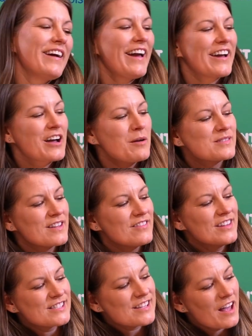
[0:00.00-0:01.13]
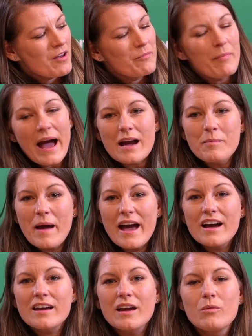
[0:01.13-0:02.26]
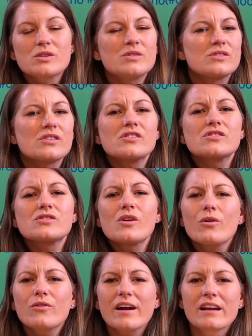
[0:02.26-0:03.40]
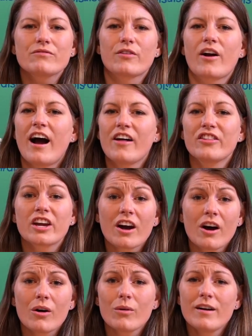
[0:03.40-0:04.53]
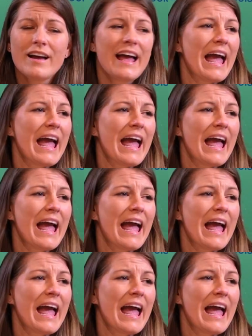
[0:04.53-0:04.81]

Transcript: It comes in this backpack, which is so great for on the go.